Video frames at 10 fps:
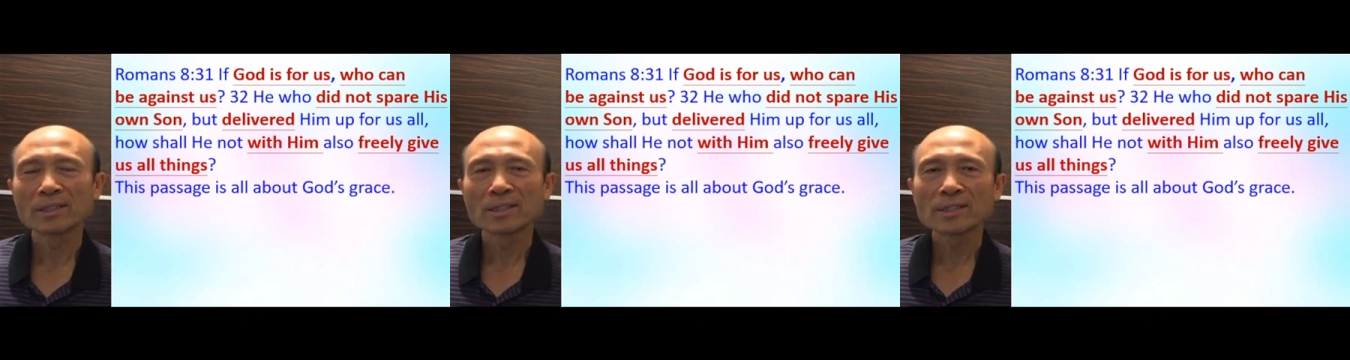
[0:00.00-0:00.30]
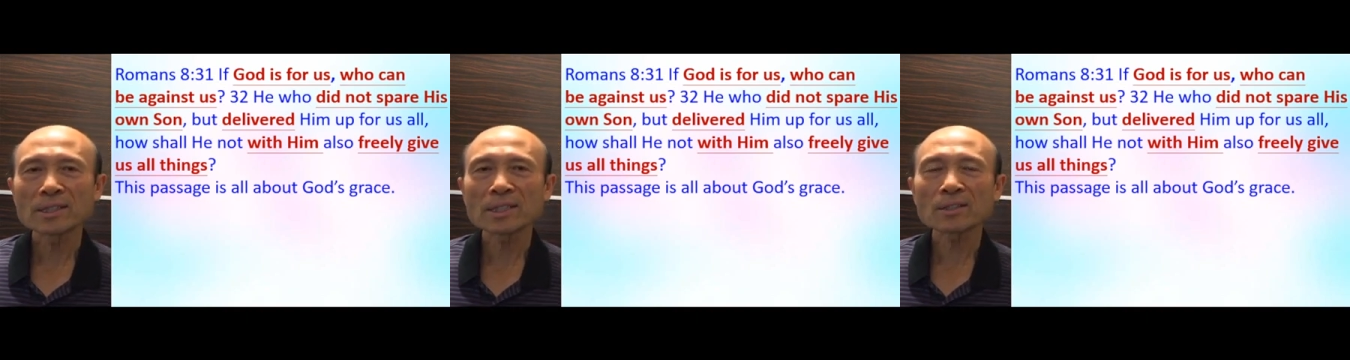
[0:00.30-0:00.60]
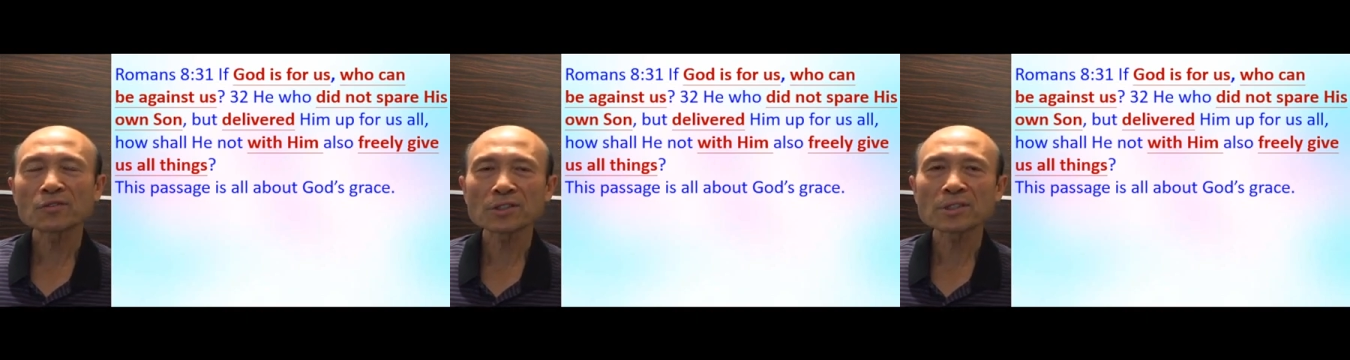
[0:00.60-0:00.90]

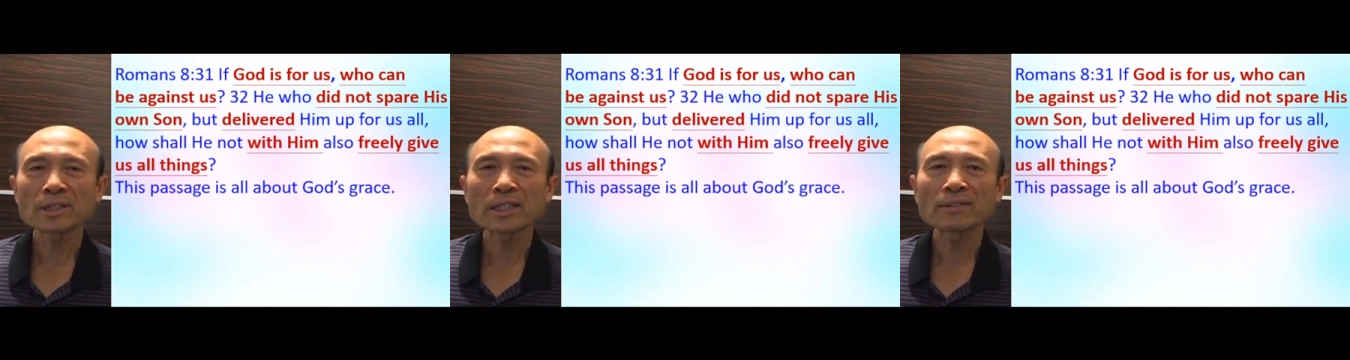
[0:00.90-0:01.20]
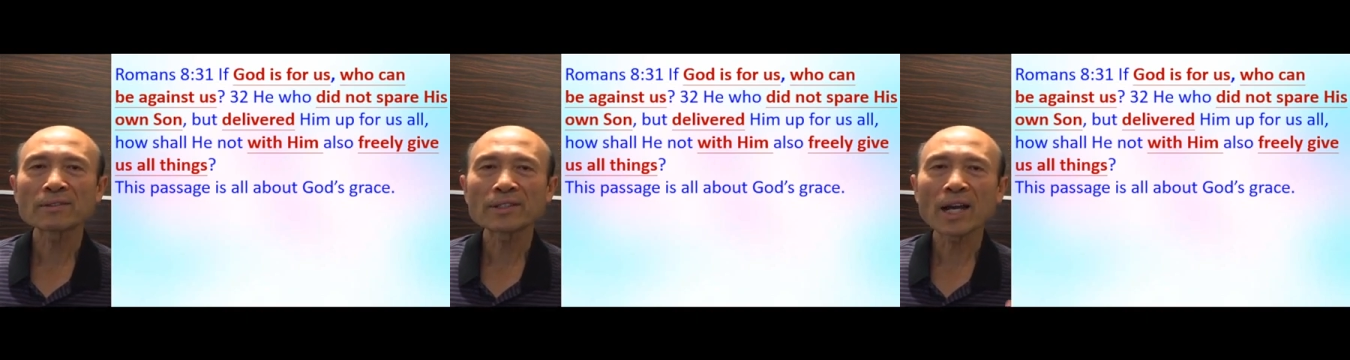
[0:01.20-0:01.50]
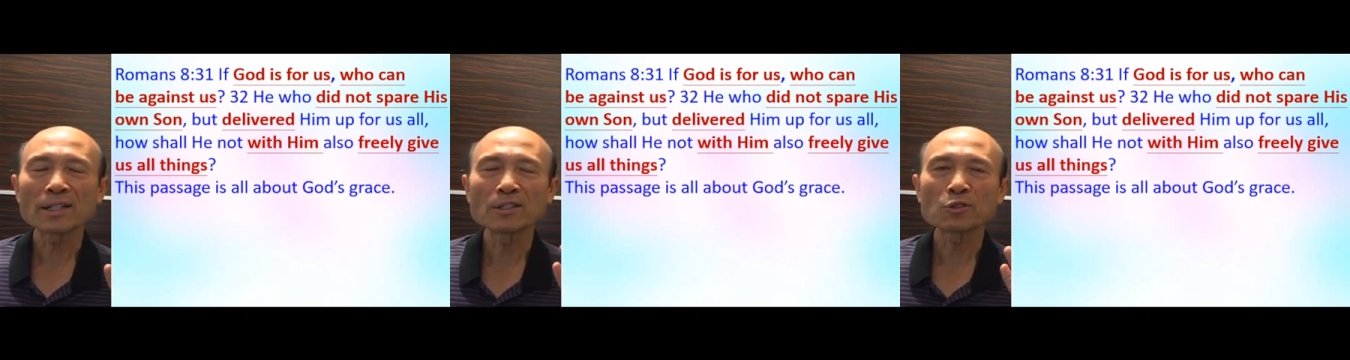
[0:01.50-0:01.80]
Seek first the kingdom of
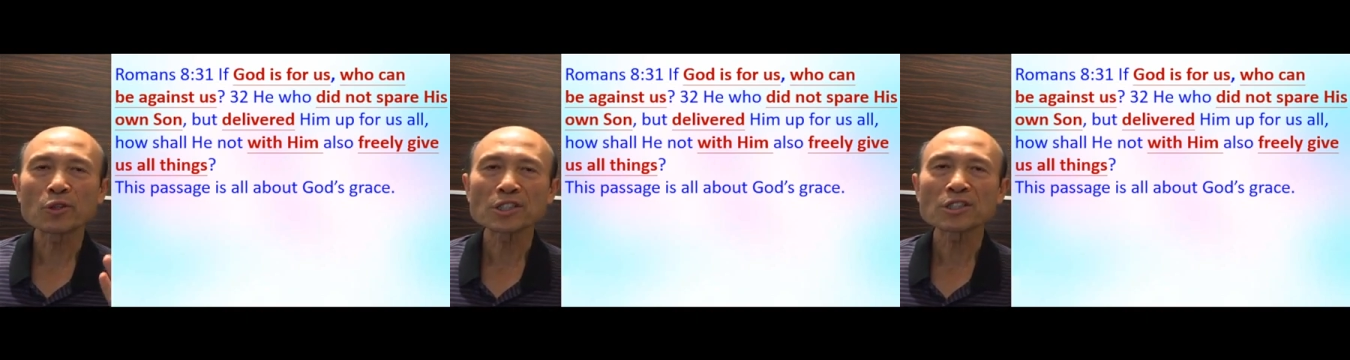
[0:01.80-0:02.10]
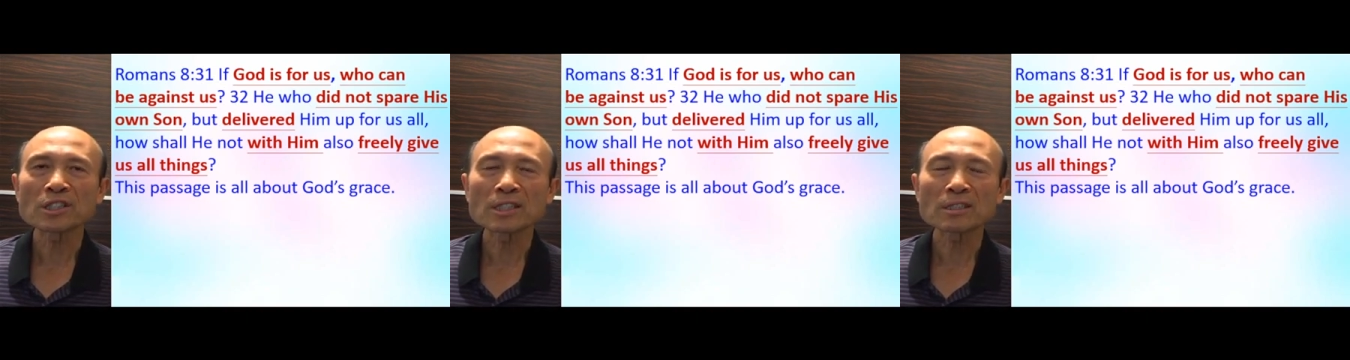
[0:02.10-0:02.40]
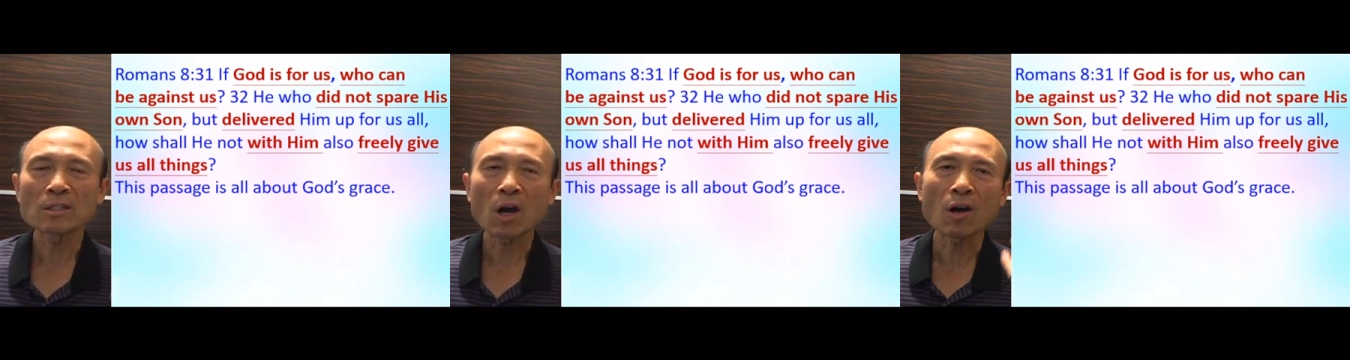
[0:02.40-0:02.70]
God and his righteousness,
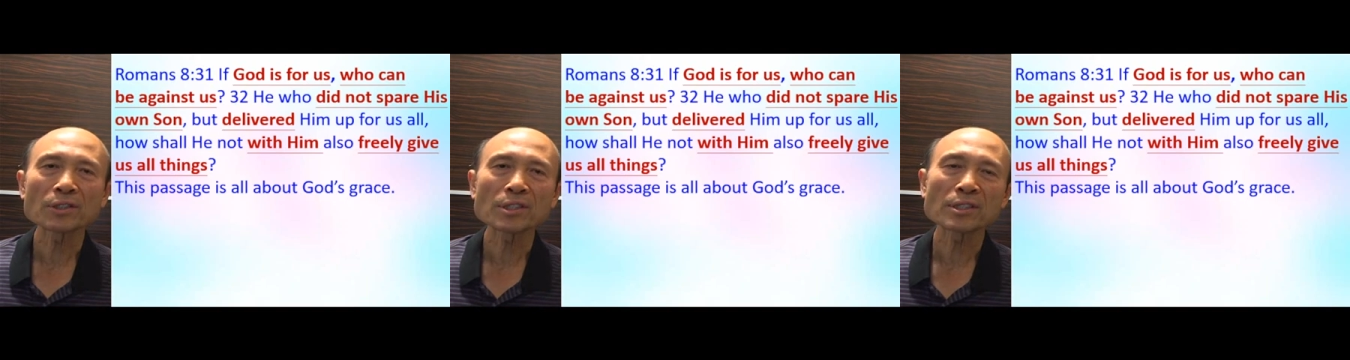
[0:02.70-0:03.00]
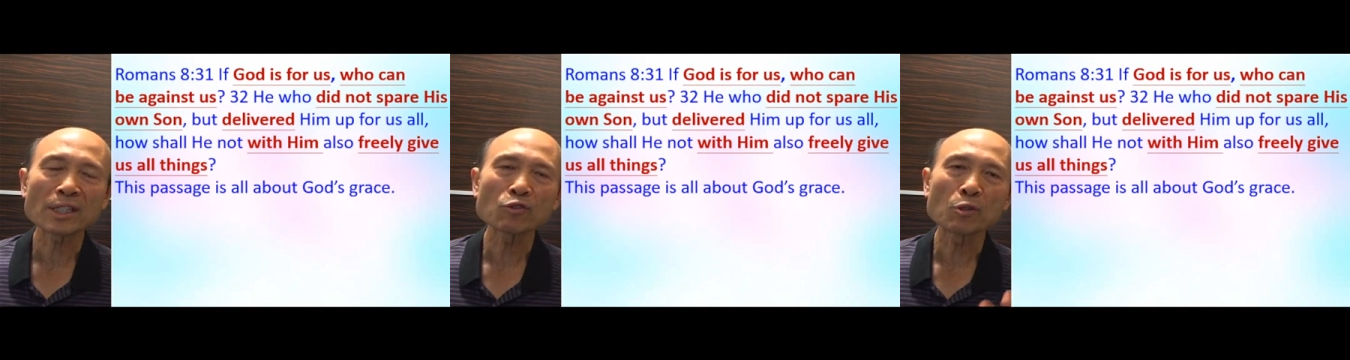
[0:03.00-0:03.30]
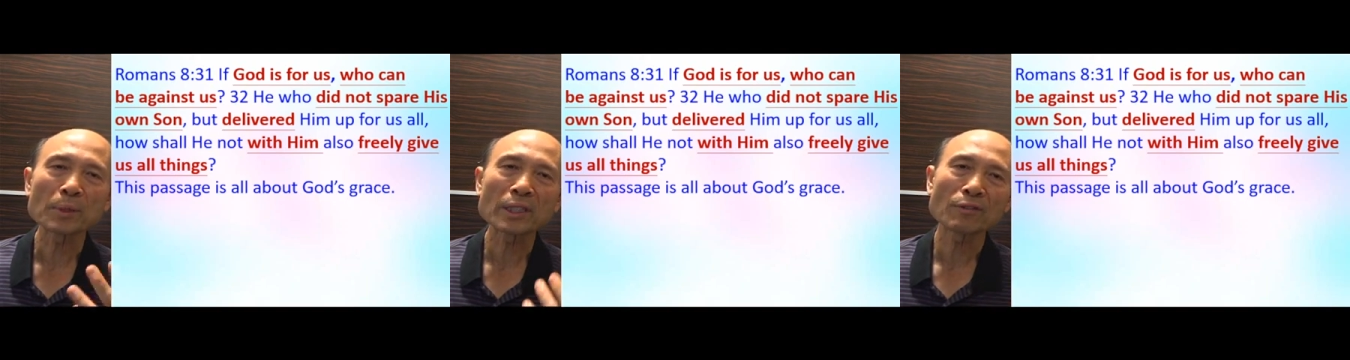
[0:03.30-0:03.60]
and all these things will
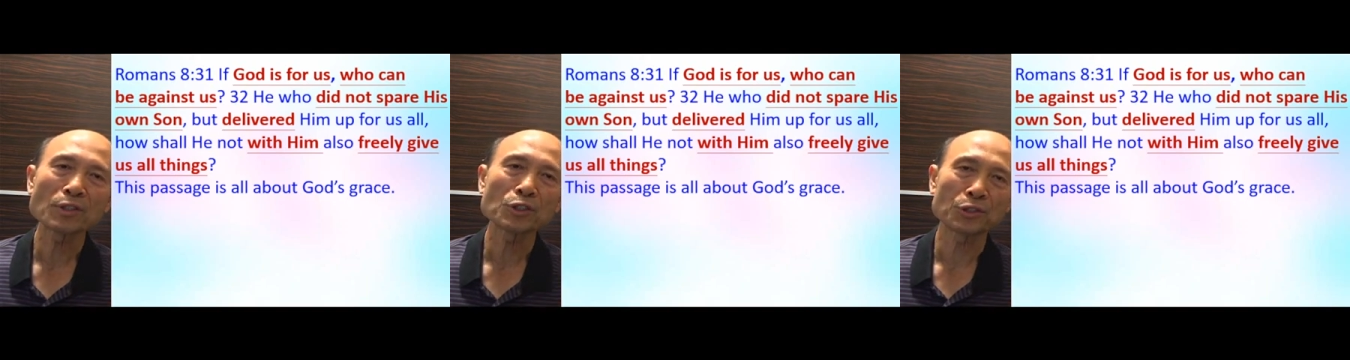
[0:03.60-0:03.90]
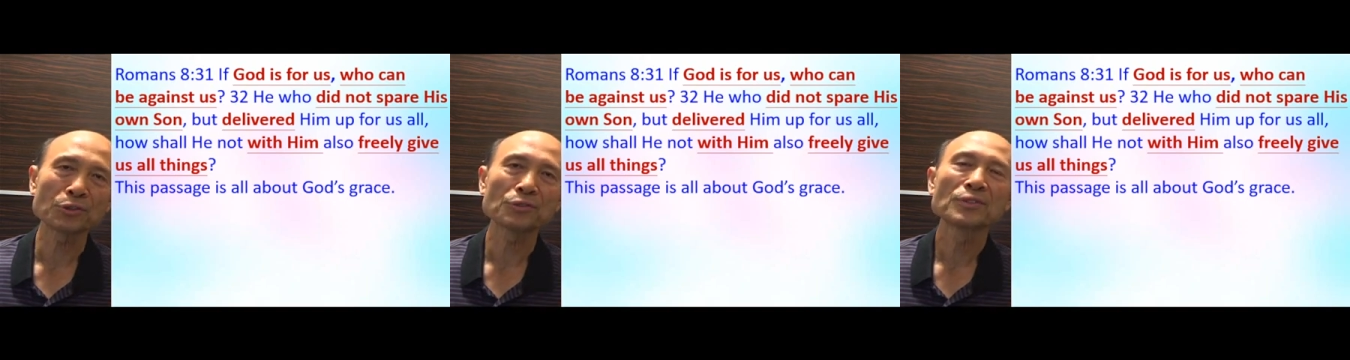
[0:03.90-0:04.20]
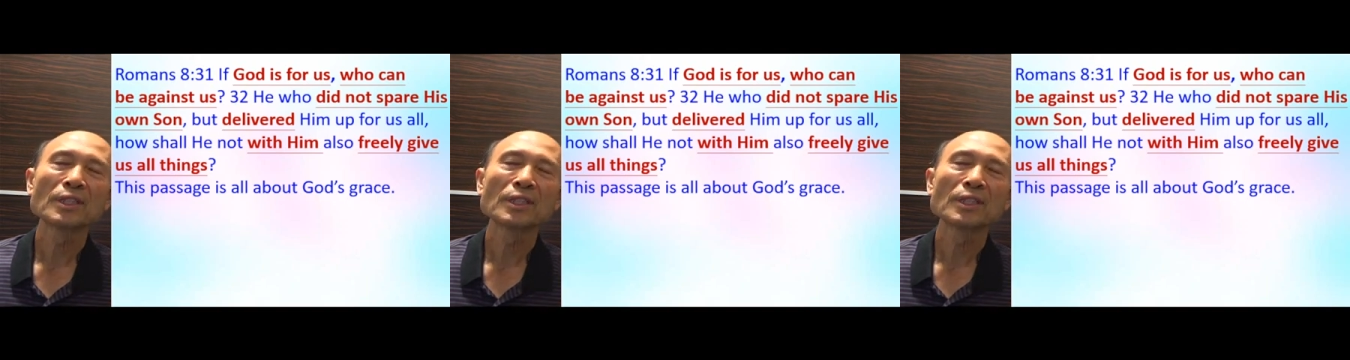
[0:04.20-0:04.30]
be given to you.